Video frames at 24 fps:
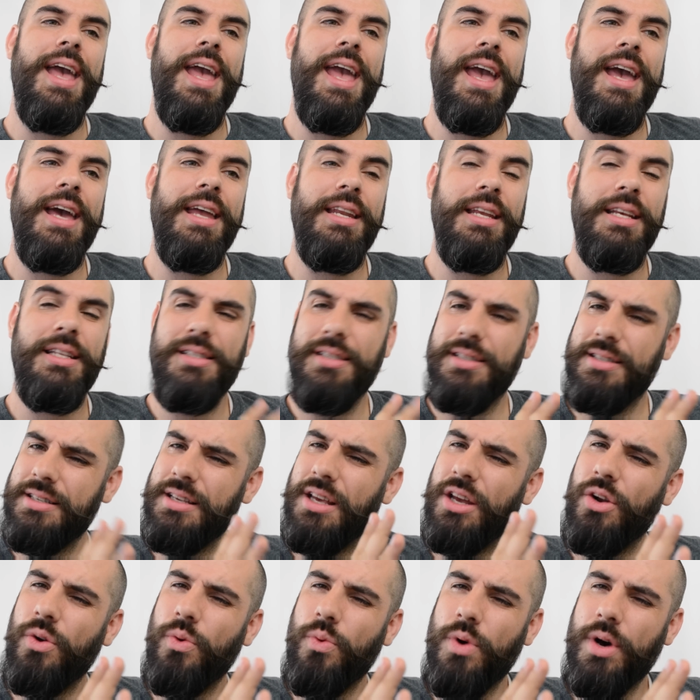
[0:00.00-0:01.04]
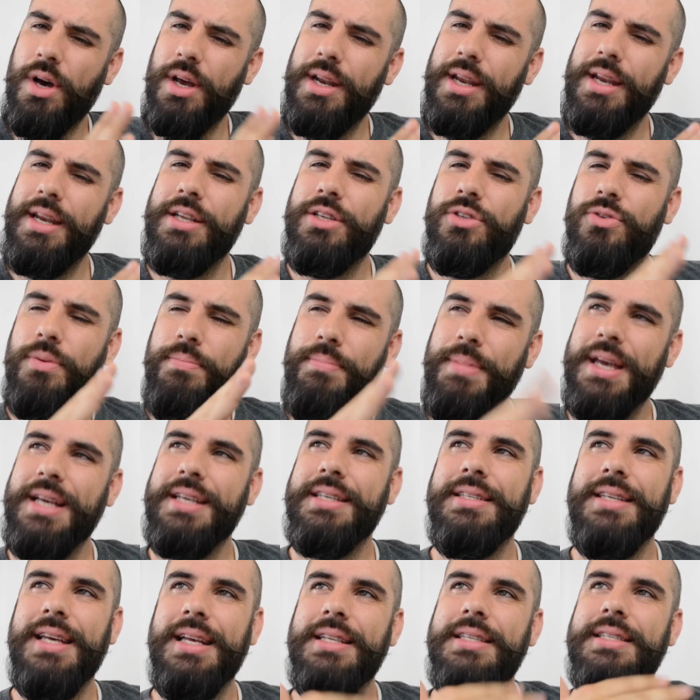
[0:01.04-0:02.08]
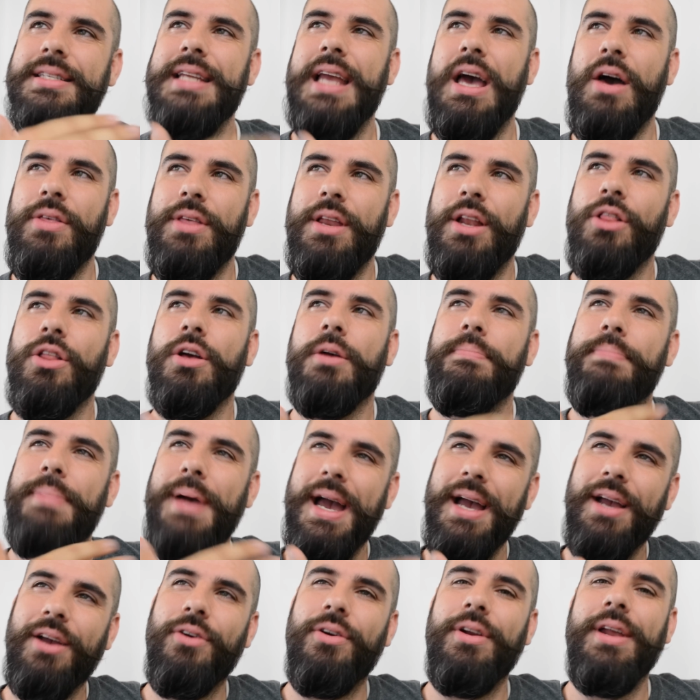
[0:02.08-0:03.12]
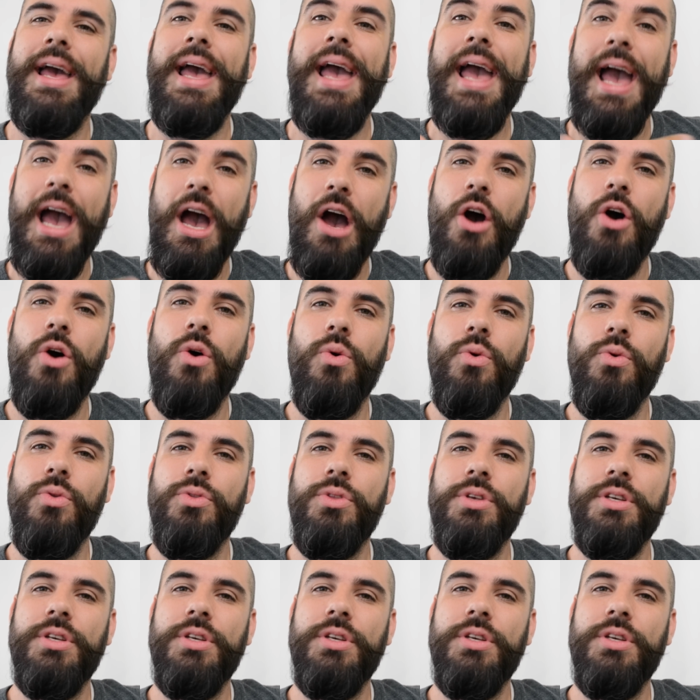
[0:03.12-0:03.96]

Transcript: And it's a subtle one, and so it makes sense now that I look back on it how